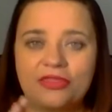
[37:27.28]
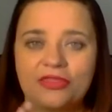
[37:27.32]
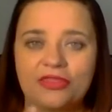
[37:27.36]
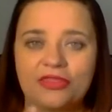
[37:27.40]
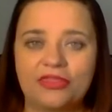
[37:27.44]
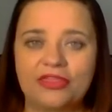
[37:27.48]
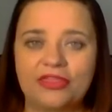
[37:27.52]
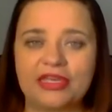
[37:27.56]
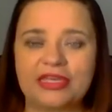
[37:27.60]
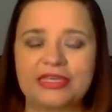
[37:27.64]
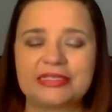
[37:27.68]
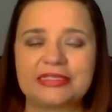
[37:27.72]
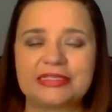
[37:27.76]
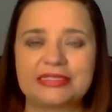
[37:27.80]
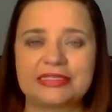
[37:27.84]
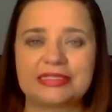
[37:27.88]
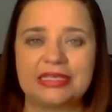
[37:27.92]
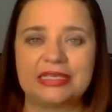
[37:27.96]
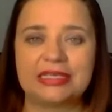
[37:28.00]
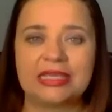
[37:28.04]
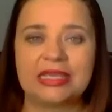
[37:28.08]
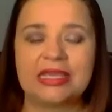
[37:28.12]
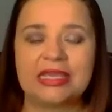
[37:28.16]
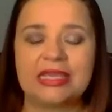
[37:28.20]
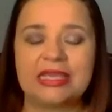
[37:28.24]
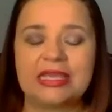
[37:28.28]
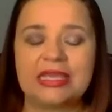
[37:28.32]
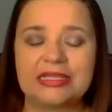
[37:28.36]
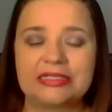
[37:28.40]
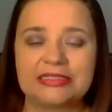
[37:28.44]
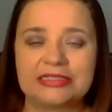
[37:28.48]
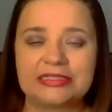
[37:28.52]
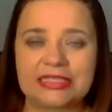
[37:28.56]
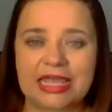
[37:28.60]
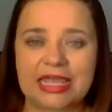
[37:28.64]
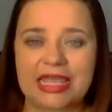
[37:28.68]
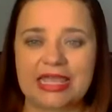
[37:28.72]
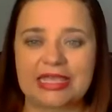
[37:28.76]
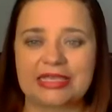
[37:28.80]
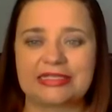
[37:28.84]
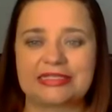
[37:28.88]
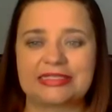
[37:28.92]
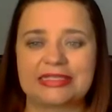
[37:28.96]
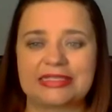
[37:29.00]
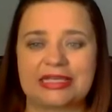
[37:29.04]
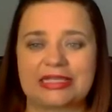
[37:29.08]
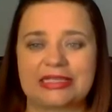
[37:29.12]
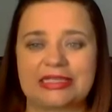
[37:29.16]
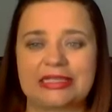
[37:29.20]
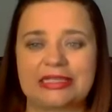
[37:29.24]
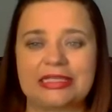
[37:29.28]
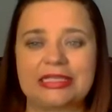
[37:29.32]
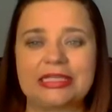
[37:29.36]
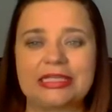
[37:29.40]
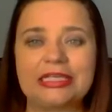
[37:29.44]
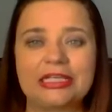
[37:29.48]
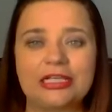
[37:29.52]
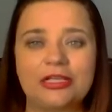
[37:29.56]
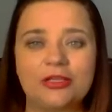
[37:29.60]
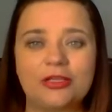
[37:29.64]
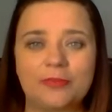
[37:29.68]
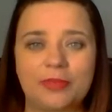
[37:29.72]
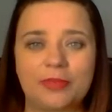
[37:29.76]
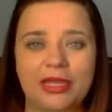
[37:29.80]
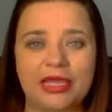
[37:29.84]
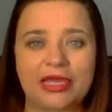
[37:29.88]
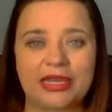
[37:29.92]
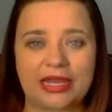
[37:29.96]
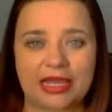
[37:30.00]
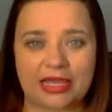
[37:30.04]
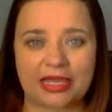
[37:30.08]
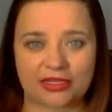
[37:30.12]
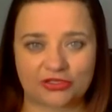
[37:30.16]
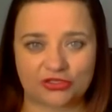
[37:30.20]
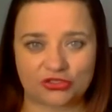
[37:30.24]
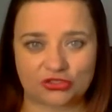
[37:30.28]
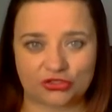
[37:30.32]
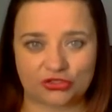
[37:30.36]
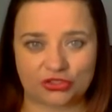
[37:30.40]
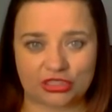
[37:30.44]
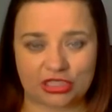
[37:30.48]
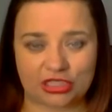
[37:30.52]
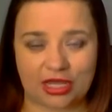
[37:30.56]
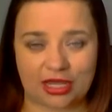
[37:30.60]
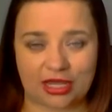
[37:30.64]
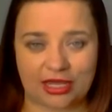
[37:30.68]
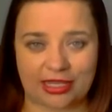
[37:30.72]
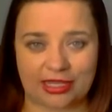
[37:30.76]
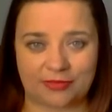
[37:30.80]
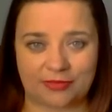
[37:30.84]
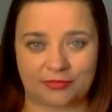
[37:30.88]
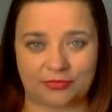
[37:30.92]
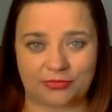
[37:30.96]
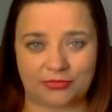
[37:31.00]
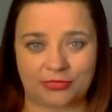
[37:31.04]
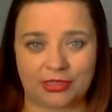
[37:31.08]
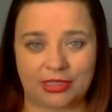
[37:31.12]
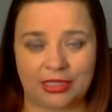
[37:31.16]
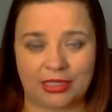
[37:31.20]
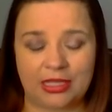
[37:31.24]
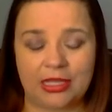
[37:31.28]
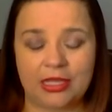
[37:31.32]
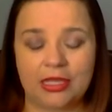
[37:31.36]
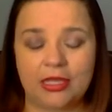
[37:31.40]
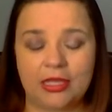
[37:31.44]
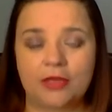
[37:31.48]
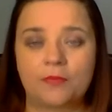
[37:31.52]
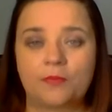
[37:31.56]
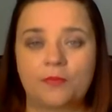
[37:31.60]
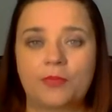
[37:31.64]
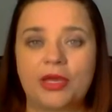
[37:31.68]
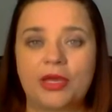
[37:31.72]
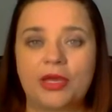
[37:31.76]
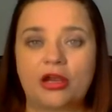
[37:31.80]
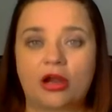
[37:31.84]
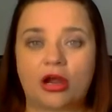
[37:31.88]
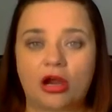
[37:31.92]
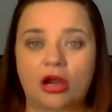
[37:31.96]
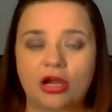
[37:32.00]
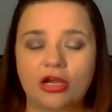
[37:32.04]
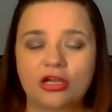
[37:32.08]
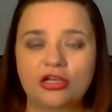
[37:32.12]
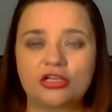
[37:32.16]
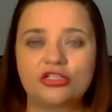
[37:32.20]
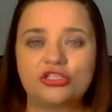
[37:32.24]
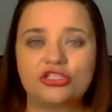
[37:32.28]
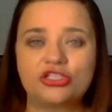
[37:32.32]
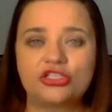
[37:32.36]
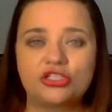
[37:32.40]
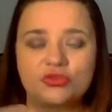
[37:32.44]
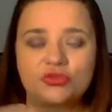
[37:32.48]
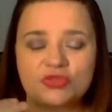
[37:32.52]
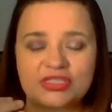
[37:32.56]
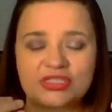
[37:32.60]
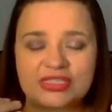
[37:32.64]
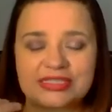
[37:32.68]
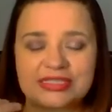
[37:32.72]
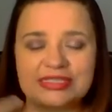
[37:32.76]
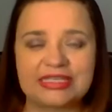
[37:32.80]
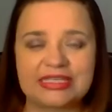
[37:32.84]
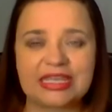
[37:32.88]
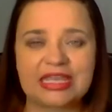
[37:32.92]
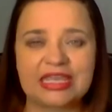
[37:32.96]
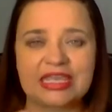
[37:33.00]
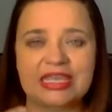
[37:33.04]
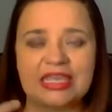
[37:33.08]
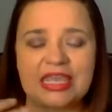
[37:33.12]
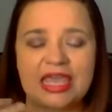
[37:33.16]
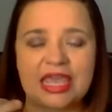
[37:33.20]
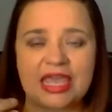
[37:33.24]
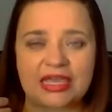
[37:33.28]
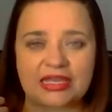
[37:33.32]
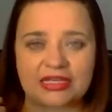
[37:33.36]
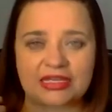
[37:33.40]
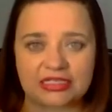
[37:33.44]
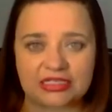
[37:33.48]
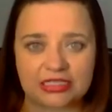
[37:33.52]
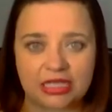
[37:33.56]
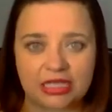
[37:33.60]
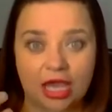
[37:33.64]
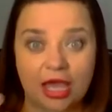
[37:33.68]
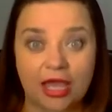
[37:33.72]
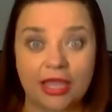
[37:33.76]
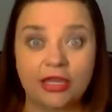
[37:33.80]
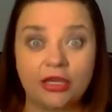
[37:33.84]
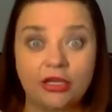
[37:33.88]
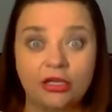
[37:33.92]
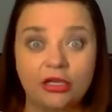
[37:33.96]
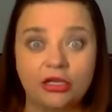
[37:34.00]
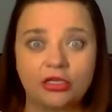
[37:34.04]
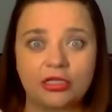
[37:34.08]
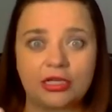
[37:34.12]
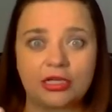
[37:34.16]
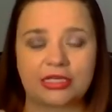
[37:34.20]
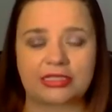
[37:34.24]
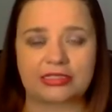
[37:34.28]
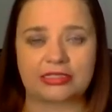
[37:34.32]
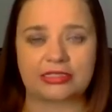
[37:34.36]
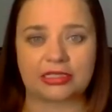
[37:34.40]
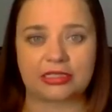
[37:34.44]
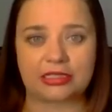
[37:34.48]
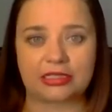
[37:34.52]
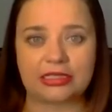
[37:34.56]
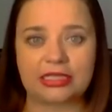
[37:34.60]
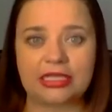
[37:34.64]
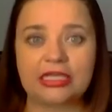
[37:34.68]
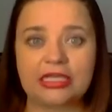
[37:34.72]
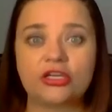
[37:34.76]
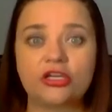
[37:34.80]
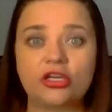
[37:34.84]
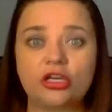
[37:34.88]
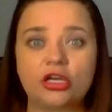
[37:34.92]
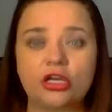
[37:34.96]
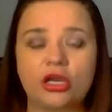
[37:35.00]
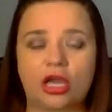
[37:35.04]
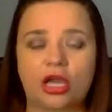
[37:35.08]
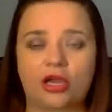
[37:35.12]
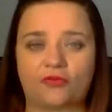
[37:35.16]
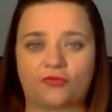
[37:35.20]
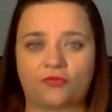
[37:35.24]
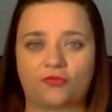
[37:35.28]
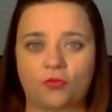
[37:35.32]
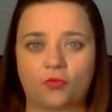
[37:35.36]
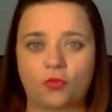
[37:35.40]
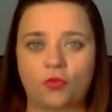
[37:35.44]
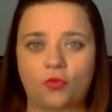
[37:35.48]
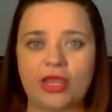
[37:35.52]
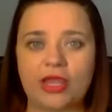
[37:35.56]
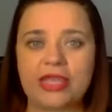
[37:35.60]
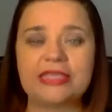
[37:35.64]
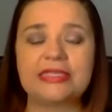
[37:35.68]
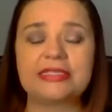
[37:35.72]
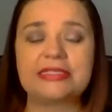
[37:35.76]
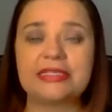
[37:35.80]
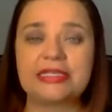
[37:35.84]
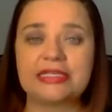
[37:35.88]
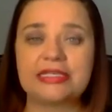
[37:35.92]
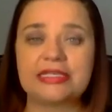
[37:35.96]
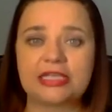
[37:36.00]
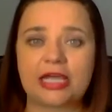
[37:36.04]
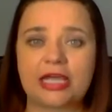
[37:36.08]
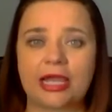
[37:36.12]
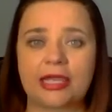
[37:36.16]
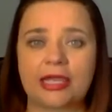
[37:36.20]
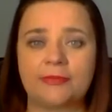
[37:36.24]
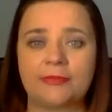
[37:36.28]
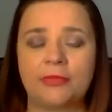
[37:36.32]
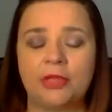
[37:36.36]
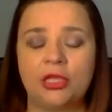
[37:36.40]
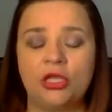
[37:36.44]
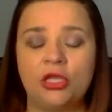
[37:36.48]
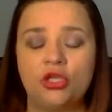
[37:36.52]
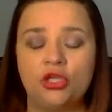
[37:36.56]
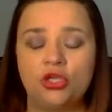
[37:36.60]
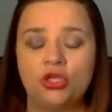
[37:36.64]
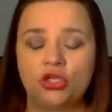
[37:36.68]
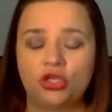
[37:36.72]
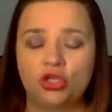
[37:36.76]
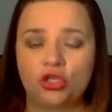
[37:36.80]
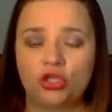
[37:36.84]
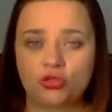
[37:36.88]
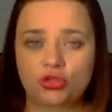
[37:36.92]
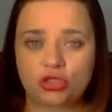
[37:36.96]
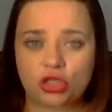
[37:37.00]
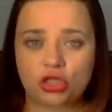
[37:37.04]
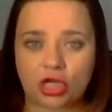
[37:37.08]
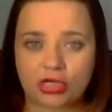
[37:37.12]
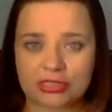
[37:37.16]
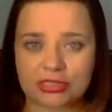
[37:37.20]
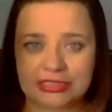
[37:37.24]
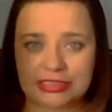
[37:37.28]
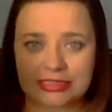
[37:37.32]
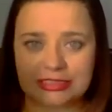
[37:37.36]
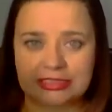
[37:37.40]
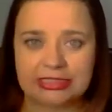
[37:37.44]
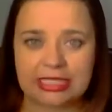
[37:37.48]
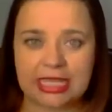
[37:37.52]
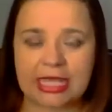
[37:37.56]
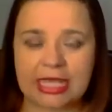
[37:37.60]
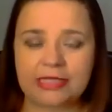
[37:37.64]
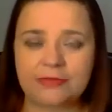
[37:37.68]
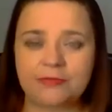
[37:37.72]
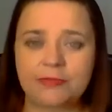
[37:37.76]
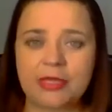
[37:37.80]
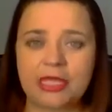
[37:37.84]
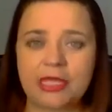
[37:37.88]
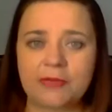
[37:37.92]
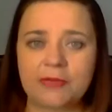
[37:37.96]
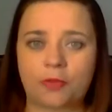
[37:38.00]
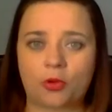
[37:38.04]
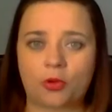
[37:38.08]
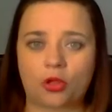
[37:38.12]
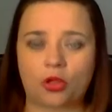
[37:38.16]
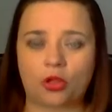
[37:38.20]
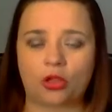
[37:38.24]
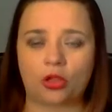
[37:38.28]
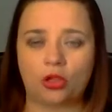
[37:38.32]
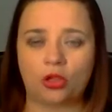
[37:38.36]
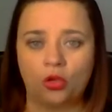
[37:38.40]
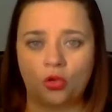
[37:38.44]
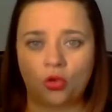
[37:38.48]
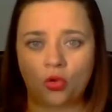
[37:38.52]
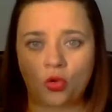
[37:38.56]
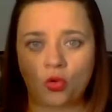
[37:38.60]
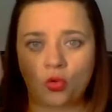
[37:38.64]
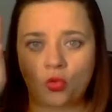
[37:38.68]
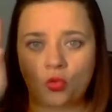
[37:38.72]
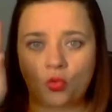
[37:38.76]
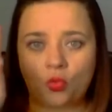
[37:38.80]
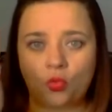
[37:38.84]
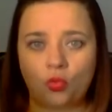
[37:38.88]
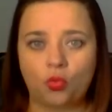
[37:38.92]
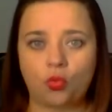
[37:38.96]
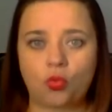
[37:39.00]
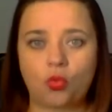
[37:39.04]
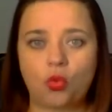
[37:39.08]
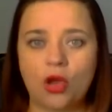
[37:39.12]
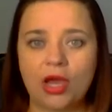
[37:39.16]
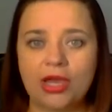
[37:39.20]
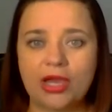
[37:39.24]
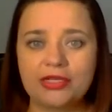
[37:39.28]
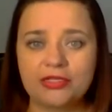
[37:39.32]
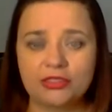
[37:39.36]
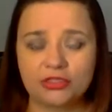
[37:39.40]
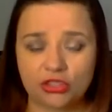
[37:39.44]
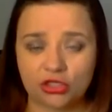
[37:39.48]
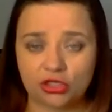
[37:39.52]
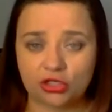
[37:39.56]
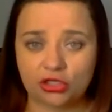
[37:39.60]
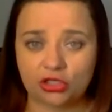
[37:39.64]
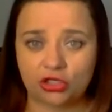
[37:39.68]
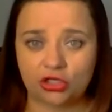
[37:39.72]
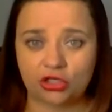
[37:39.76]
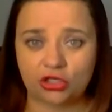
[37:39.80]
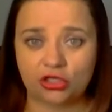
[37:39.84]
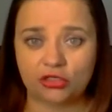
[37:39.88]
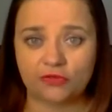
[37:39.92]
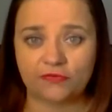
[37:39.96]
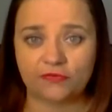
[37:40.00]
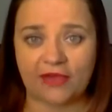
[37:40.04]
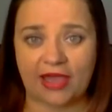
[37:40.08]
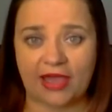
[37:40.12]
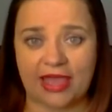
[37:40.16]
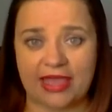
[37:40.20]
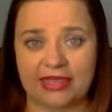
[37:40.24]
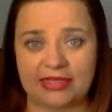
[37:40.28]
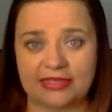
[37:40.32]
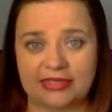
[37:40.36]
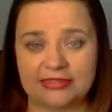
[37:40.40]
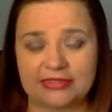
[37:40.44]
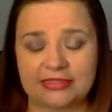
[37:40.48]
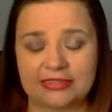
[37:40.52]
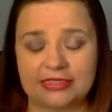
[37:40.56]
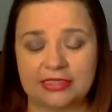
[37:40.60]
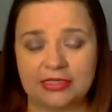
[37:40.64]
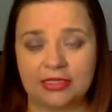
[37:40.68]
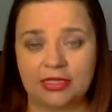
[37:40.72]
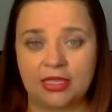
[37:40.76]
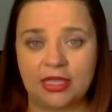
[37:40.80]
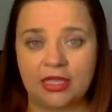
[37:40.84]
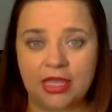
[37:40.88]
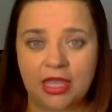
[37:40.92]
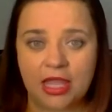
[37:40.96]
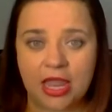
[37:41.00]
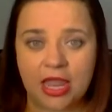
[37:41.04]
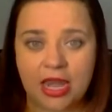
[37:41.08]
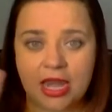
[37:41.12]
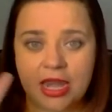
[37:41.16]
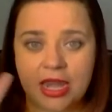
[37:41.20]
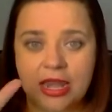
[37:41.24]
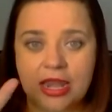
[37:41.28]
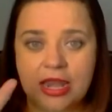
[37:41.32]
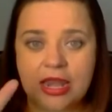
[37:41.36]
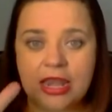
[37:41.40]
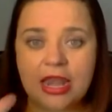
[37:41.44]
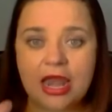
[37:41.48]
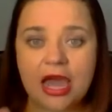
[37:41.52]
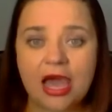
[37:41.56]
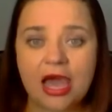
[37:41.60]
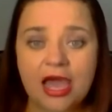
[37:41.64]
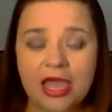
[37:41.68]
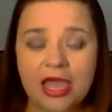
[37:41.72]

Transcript: This takes a little bit extra time, but aren't you sick and tired as a leader of wasting time? You talked to 10 people, 1 took your advice, 9